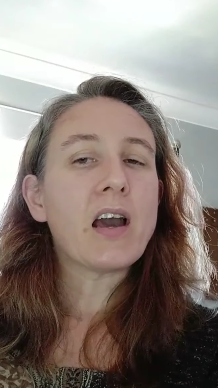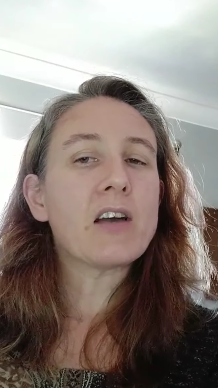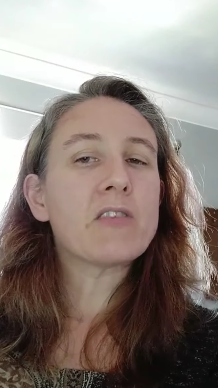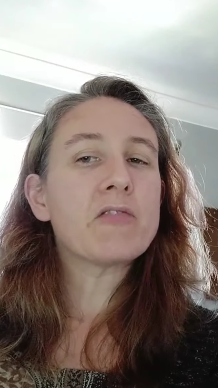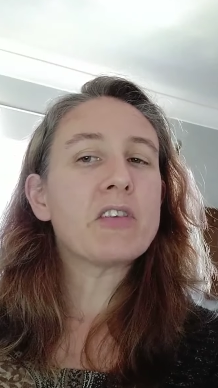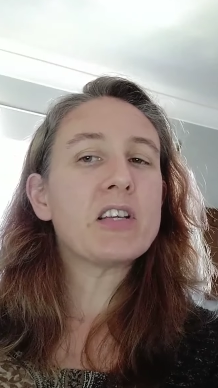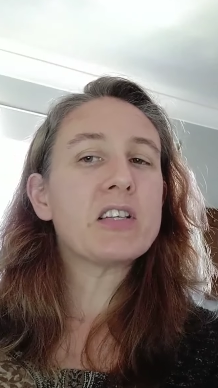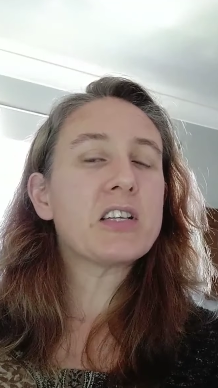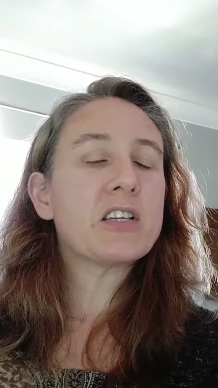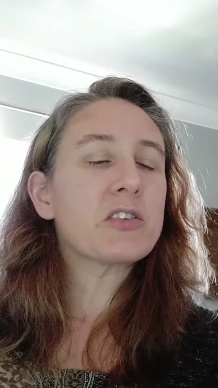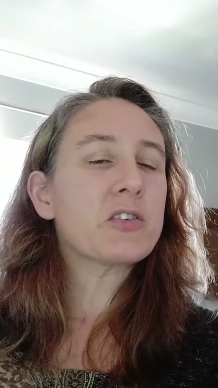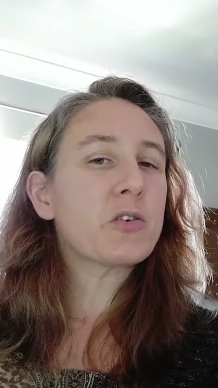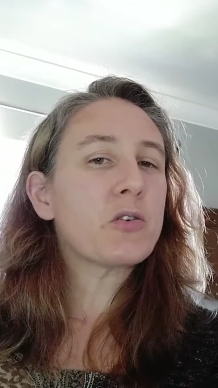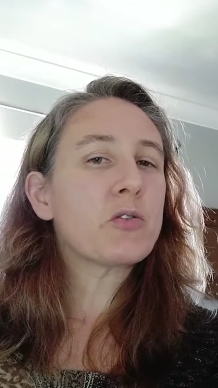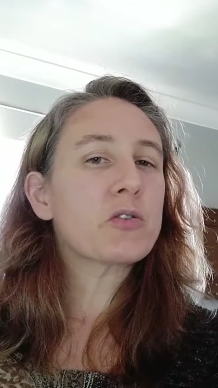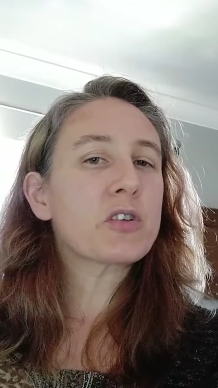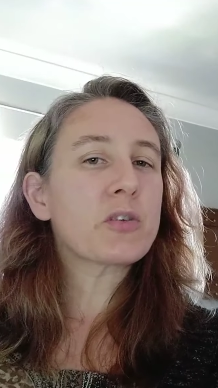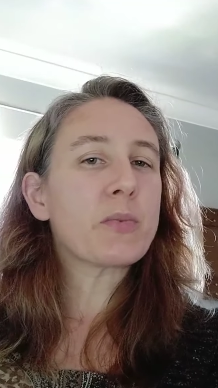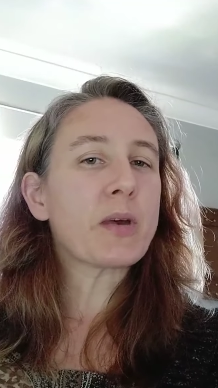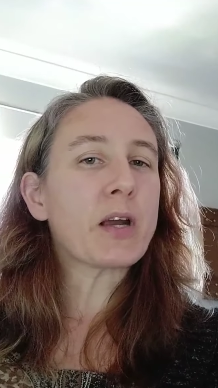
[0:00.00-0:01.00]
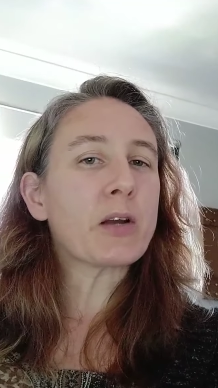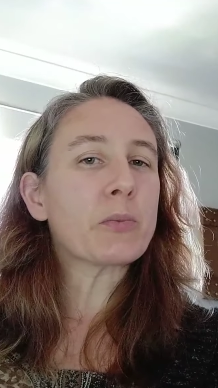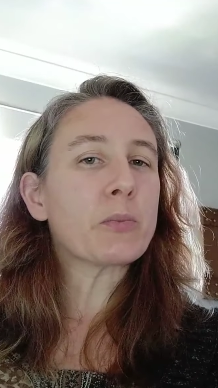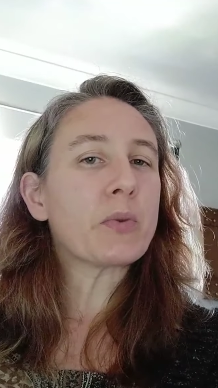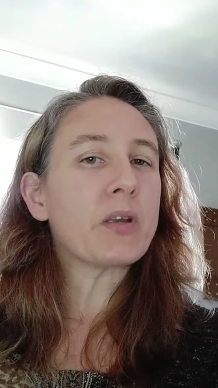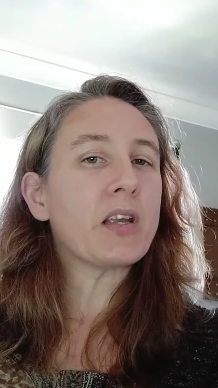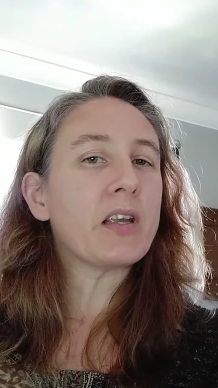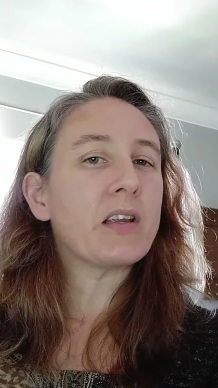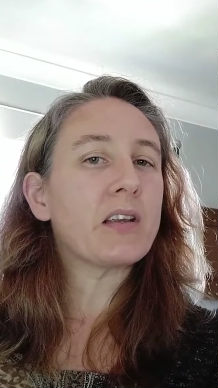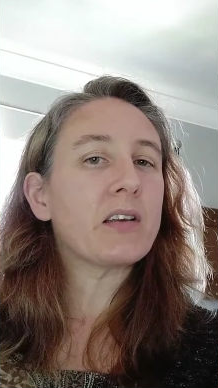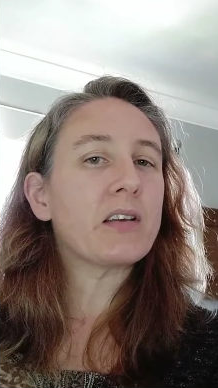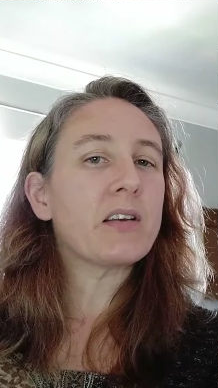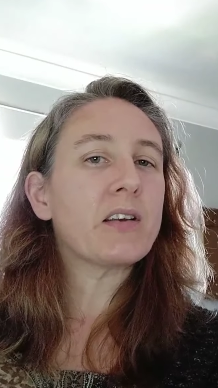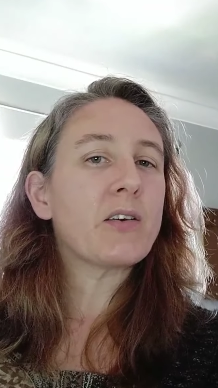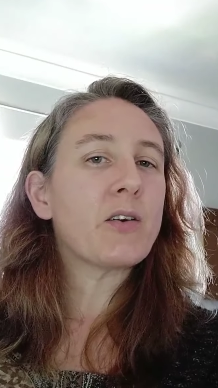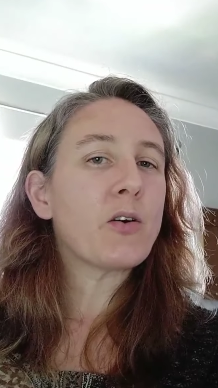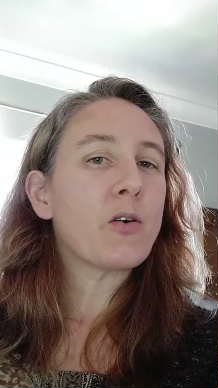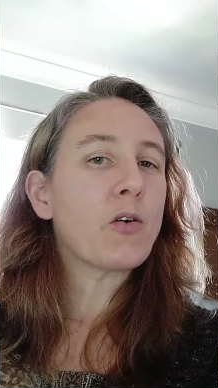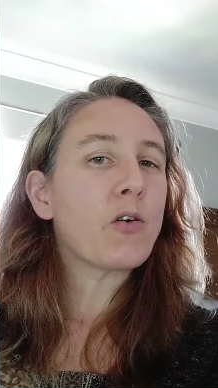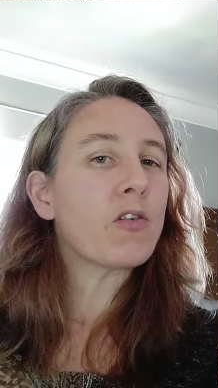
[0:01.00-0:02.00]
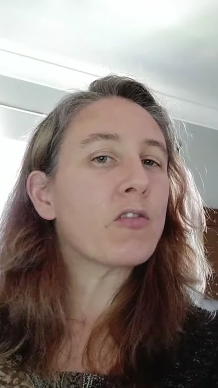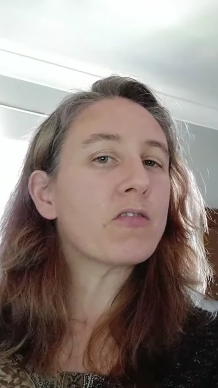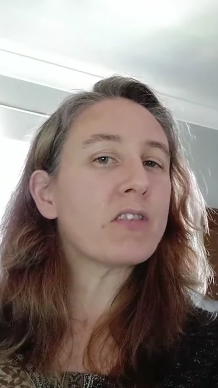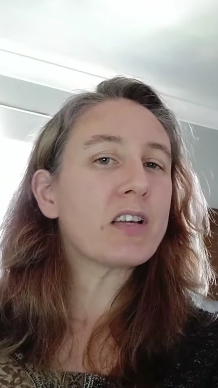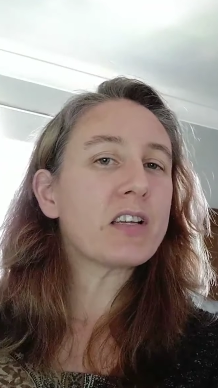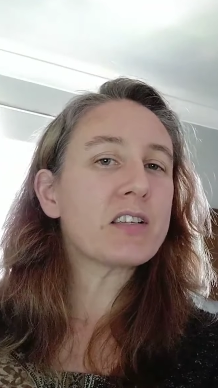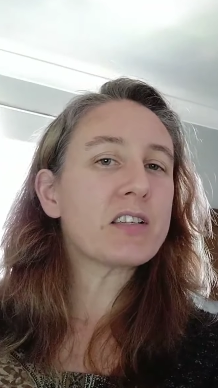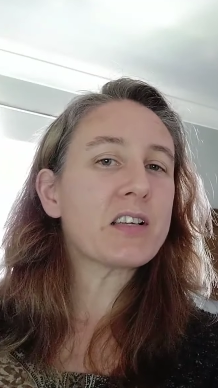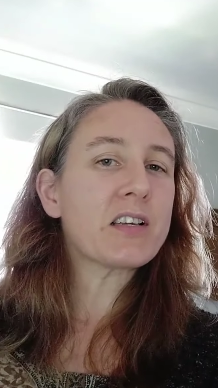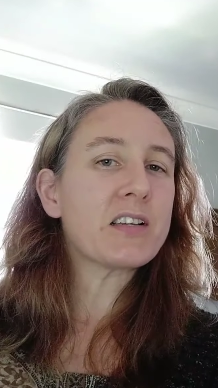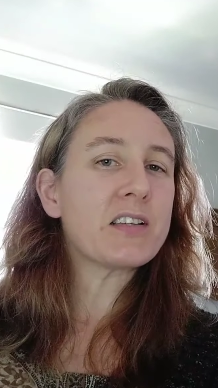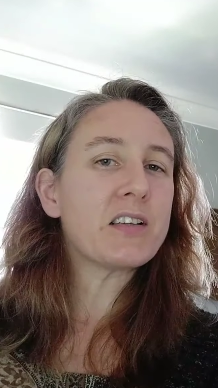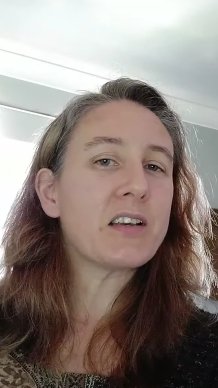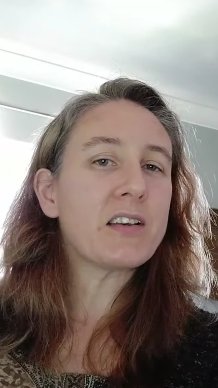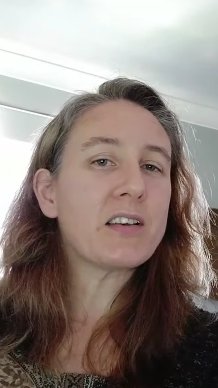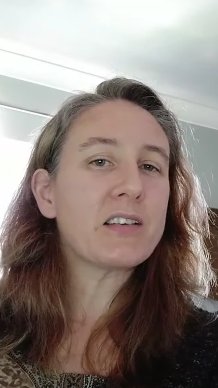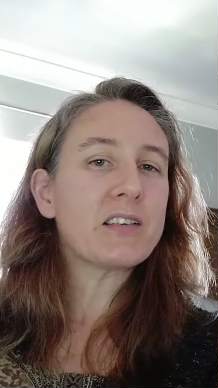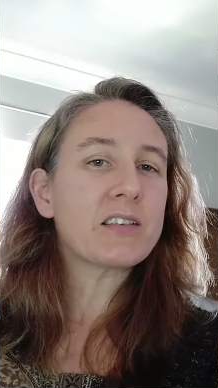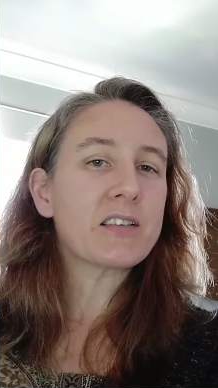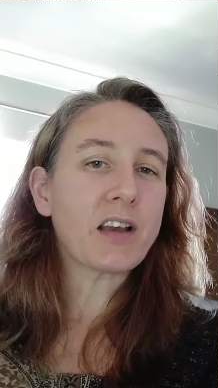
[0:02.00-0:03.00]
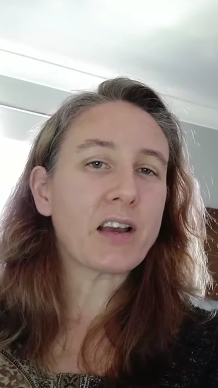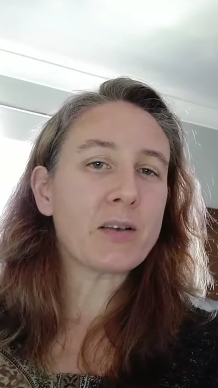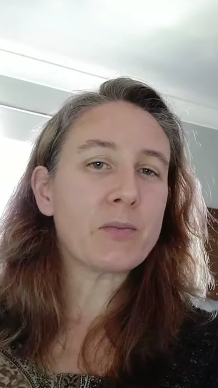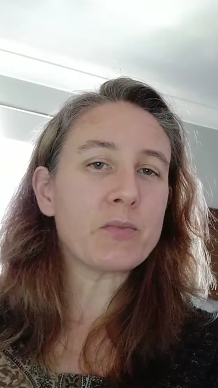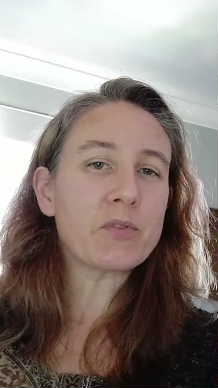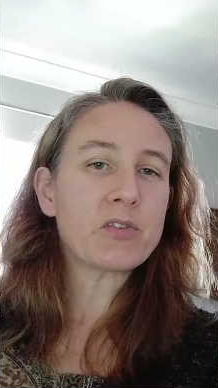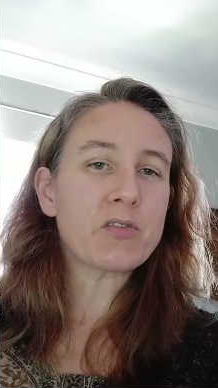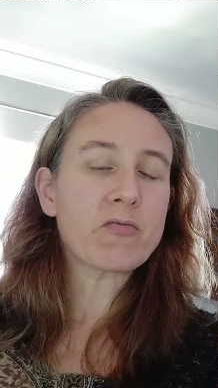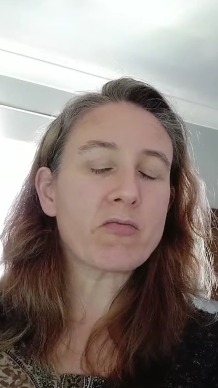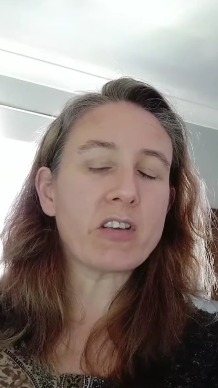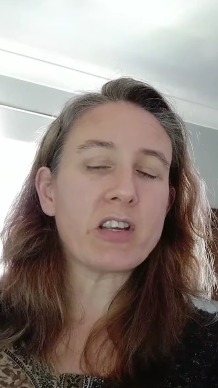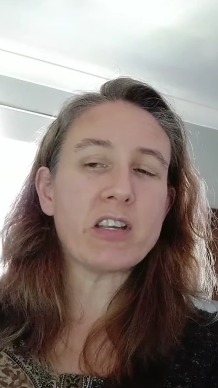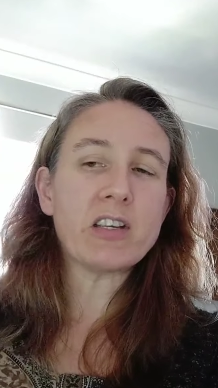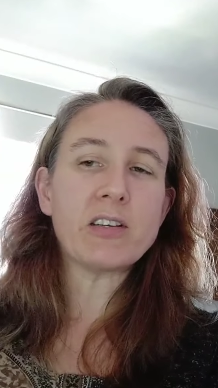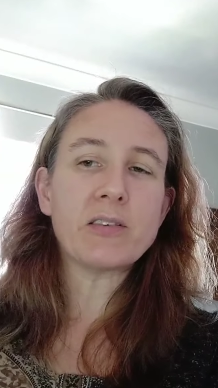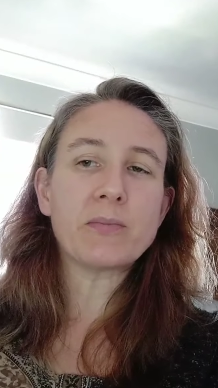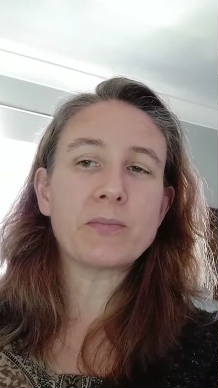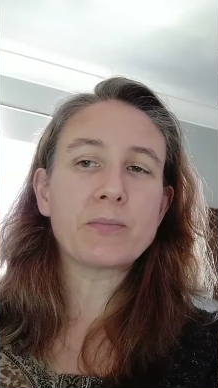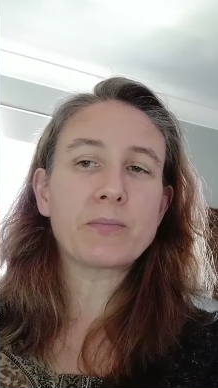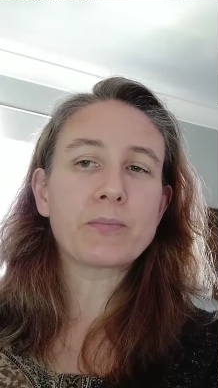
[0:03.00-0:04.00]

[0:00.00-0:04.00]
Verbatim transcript: Our reading talked about being oriented times three.